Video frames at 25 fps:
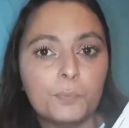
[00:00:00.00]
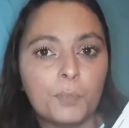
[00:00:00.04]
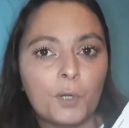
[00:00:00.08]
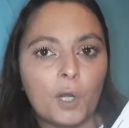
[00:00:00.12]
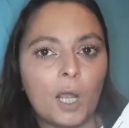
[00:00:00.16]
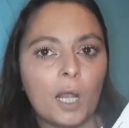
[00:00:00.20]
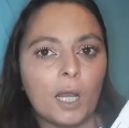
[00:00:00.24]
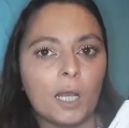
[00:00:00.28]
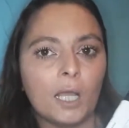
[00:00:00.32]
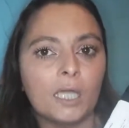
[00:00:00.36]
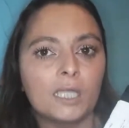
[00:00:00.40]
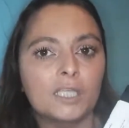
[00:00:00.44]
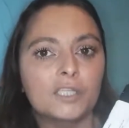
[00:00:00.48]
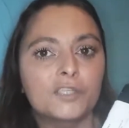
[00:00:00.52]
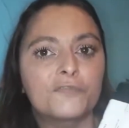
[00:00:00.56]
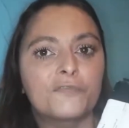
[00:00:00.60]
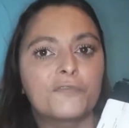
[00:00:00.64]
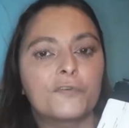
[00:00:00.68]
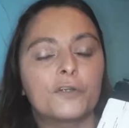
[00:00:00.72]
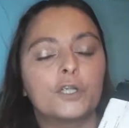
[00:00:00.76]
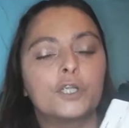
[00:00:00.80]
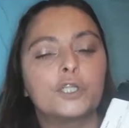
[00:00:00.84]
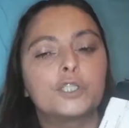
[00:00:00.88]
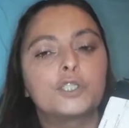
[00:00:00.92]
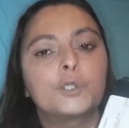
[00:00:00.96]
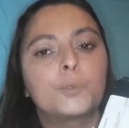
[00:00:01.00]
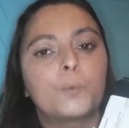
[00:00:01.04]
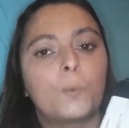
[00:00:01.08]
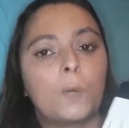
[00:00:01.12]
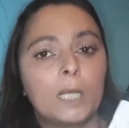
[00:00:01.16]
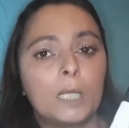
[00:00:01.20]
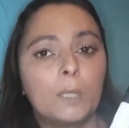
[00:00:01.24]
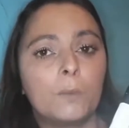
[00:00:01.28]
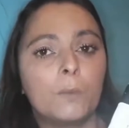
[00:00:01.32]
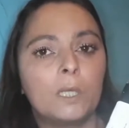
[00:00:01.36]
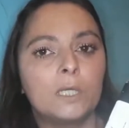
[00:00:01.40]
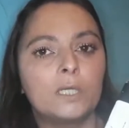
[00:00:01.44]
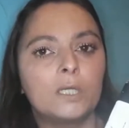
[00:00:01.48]
products for
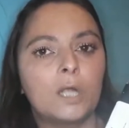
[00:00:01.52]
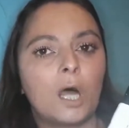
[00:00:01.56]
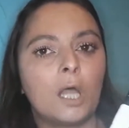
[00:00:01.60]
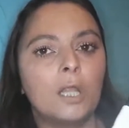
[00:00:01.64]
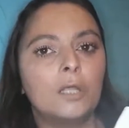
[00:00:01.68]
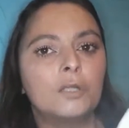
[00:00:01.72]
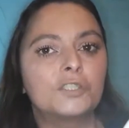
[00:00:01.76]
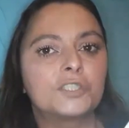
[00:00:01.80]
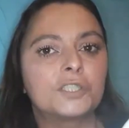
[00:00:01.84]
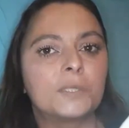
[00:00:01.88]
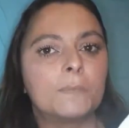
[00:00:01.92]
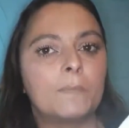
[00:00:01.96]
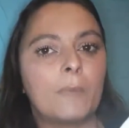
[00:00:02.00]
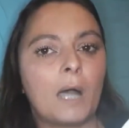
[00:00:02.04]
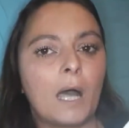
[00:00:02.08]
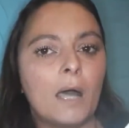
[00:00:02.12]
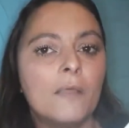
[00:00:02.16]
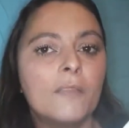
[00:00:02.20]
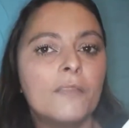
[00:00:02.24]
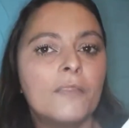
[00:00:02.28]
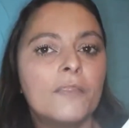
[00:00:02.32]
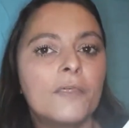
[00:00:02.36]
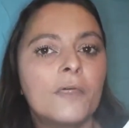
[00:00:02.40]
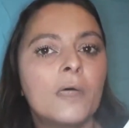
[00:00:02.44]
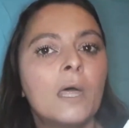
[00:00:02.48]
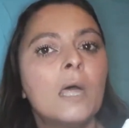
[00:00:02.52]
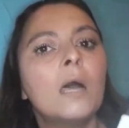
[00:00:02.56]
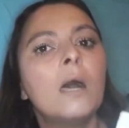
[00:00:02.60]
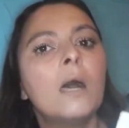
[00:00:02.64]
$21 a month.